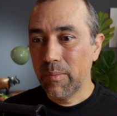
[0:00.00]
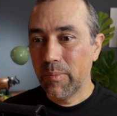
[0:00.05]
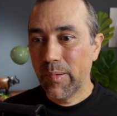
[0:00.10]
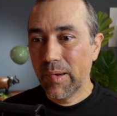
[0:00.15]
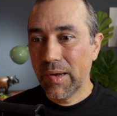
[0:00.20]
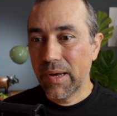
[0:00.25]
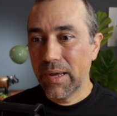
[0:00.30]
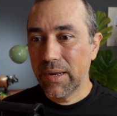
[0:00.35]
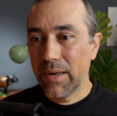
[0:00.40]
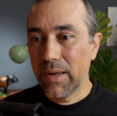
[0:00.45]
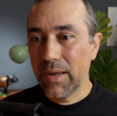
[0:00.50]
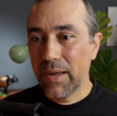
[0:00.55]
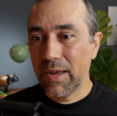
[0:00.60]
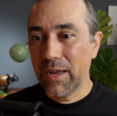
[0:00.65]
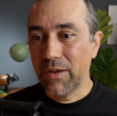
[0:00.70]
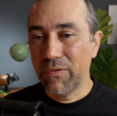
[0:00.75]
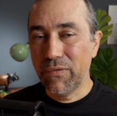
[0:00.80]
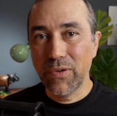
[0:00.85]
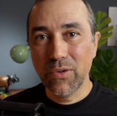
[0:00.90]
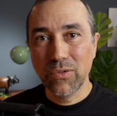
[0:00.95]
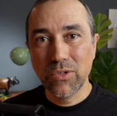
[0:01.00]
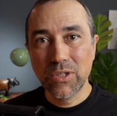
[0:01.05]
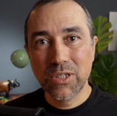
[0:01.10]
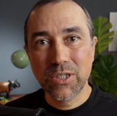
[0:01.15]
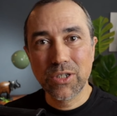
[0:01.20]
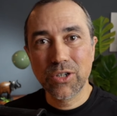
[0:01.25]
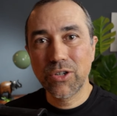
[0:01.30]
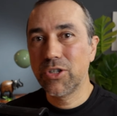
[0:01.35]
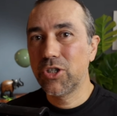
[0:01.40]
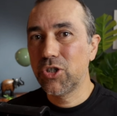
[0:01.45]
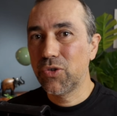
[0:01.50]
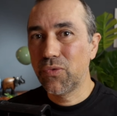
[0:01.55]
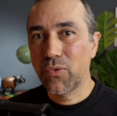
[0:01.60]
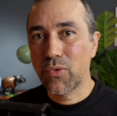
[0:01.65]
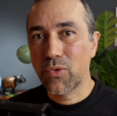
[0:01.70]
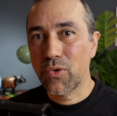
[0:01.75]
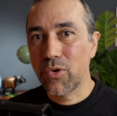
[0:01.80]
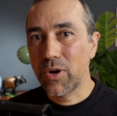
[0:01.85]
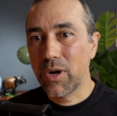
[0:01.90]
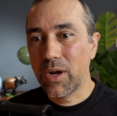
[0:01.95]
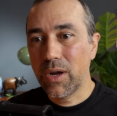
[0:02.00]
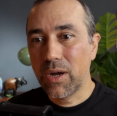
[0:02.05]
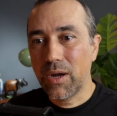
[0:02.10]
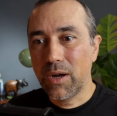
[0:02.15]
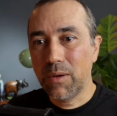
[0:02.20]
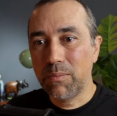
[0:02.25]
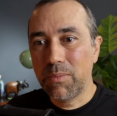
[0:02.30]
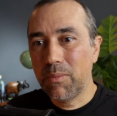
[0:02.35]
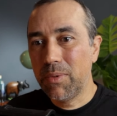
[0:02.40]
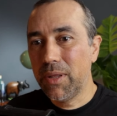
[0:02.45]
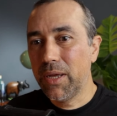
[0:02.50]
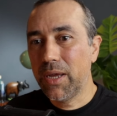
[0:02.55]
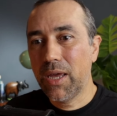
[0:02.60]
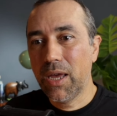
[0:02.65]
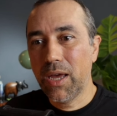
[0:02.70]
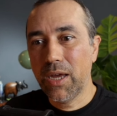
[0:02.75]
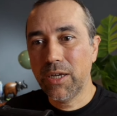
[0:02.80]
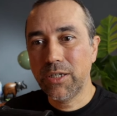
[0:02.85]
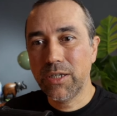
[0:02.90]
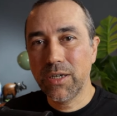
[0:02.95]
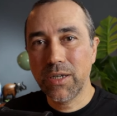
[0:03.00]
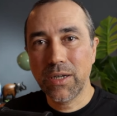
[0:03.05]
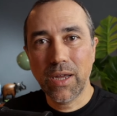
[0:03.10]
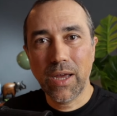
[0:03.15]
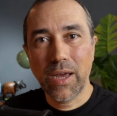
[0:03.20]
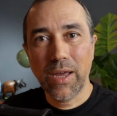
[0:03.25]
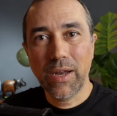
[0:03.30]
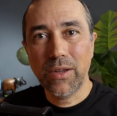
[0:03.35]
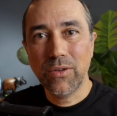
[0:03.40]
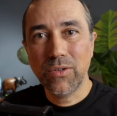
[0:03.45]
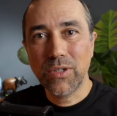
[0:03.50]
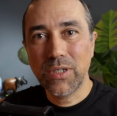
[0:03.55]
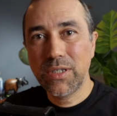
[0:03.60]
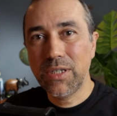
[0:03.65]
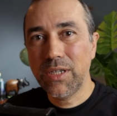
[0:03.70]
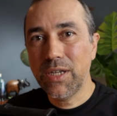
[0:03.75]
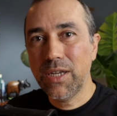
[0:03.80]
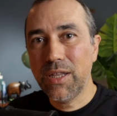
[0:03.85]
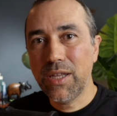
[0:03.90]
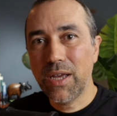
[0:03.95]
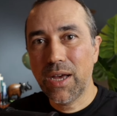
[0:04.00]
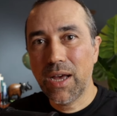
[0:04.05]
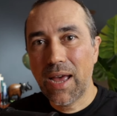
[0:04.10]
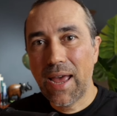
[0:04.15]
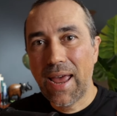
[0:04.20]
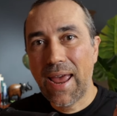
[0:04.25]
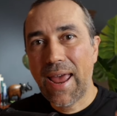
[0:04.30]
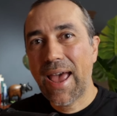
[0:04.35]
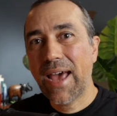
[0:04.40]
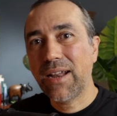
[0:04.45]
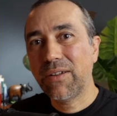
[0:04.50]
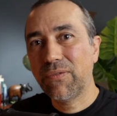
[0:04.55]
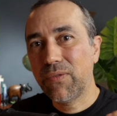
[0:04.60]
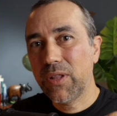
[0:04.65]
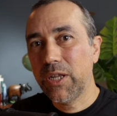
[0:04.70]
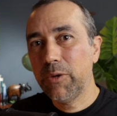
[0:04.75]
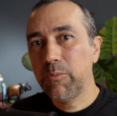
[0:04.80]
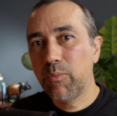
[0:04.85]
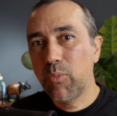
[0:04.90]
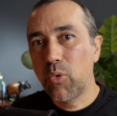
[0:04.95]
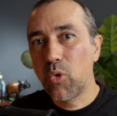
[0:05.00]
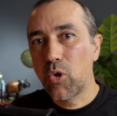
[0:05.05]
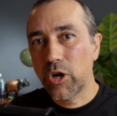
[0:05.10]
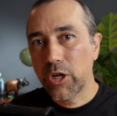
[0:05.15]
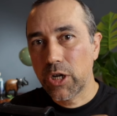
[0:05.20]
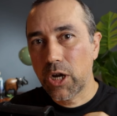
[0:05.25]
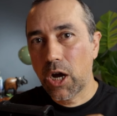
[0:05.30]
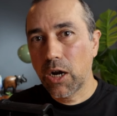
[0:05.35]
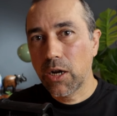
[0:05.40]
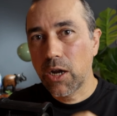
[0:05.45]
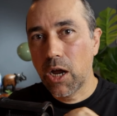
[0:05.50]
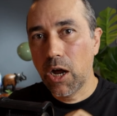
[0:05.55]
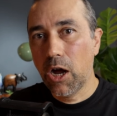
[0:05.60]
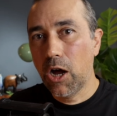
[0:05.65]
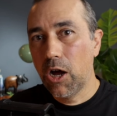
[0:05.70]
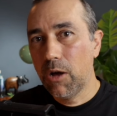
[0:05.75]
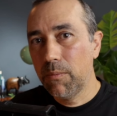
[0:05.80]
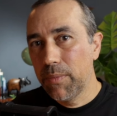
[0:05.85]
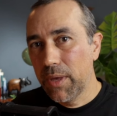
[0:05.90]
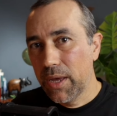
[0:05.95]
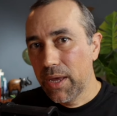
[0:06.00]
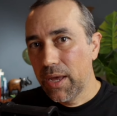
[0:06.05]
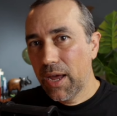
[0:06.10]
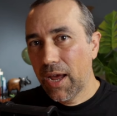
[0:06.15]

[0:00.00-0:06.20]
But if you search for a publication and you see the at flipboard dot com